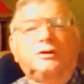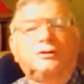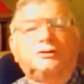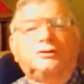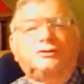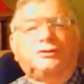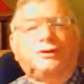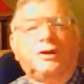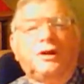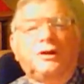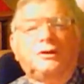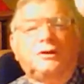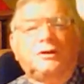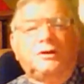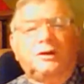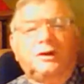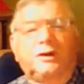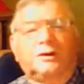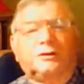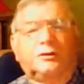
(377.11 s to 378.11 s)

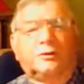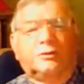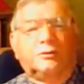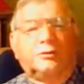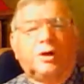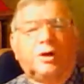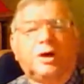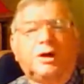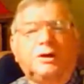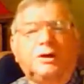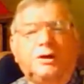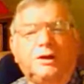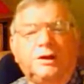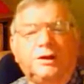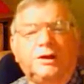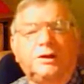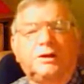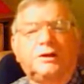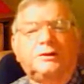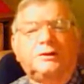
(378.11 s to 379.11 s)
standing at the right
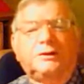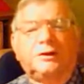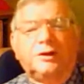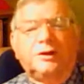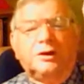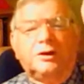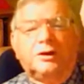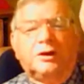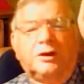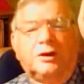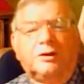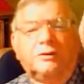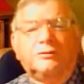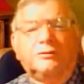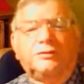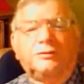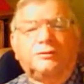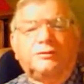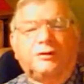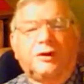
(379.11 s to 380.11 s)
hand
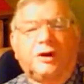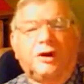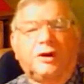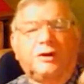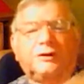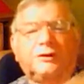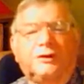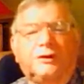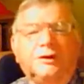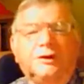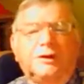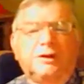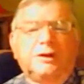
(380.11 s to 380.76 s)
of the Father.